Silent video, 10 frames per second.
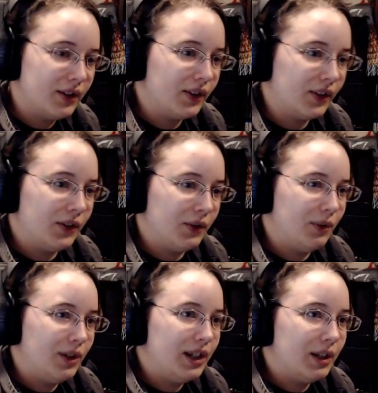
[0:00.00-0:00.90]

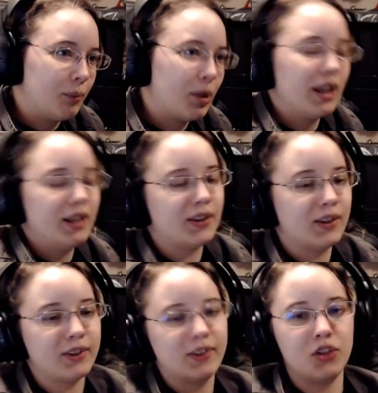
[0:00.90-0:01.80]
So, but
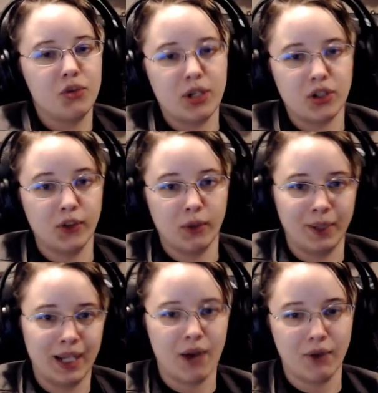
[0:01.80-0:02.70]
since the situation's
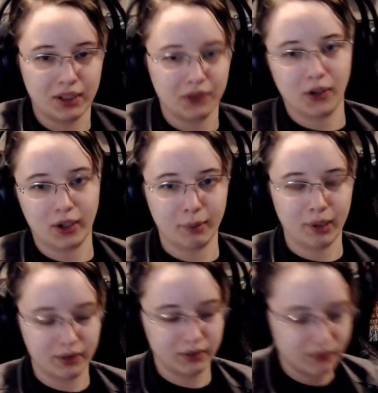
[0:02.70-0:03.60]
over now, I can talk
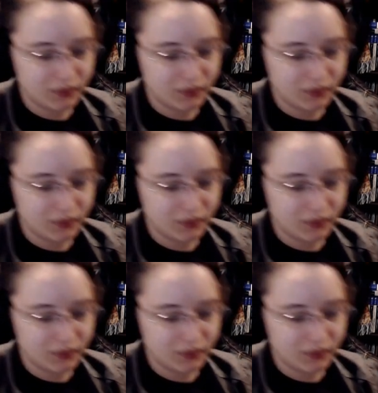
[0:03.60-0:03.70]
about it.